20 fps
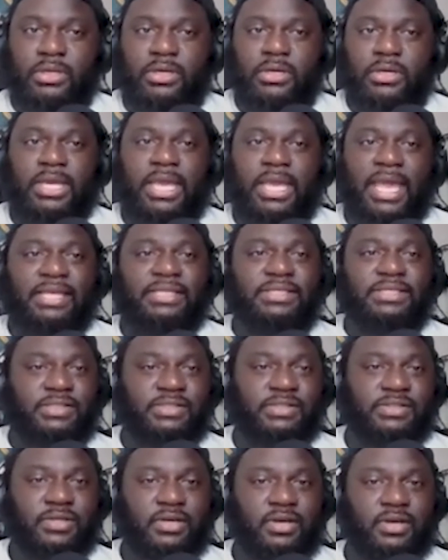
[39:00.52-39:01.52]

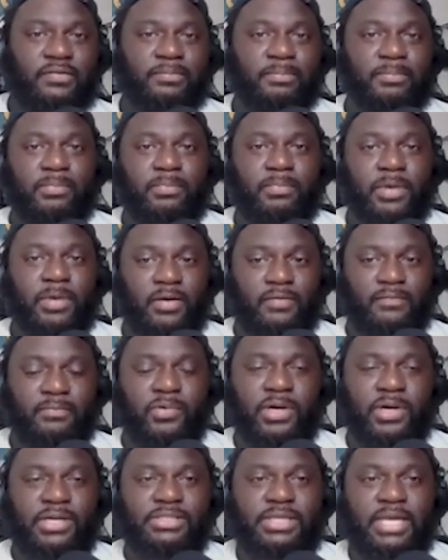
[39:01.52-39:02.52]
cases of
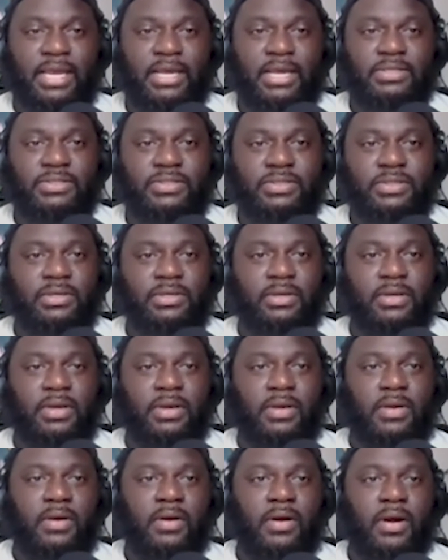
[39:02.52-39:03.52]
breast cancer
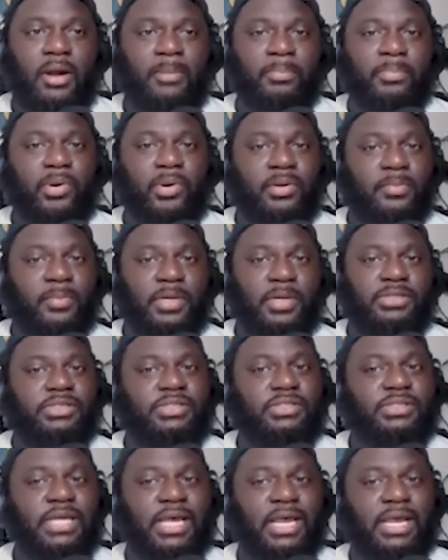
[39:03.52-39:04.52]
are pretty much
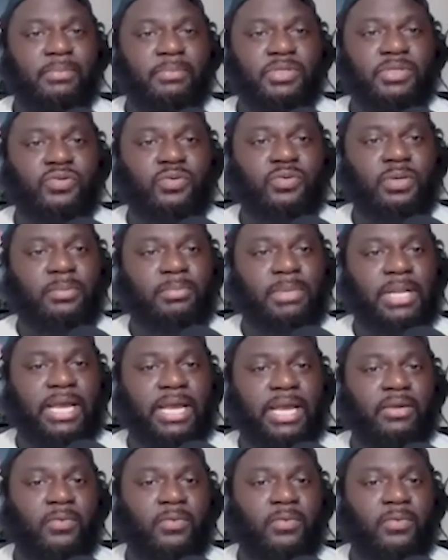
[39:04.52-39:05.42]
the same between Black and